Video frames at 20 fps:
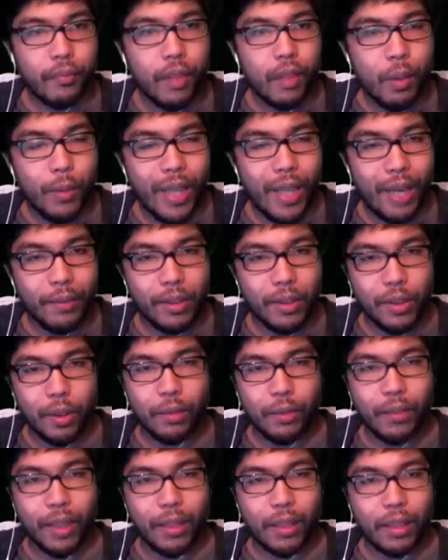We have the soul
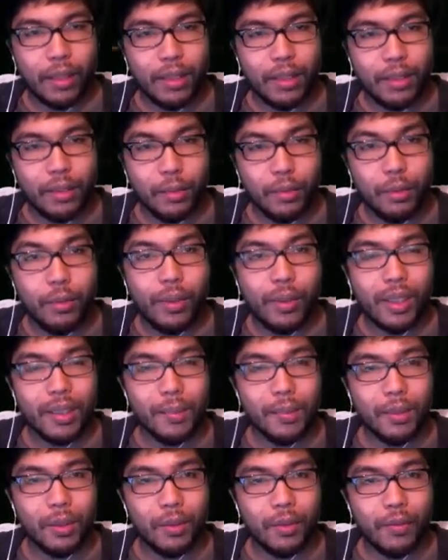mine on us. Ooh, we got some
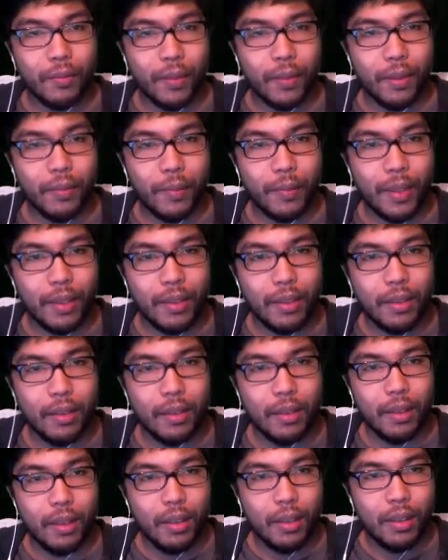soul uh, mites.
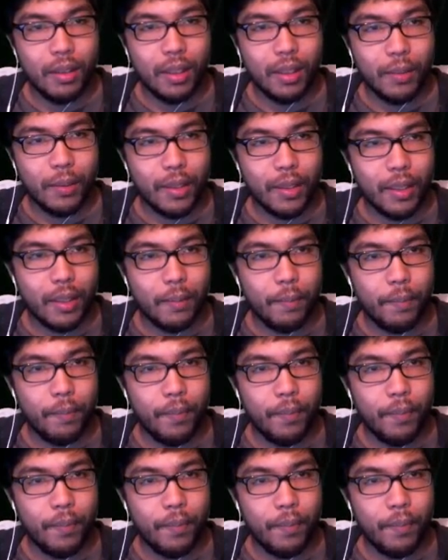Get rid of that.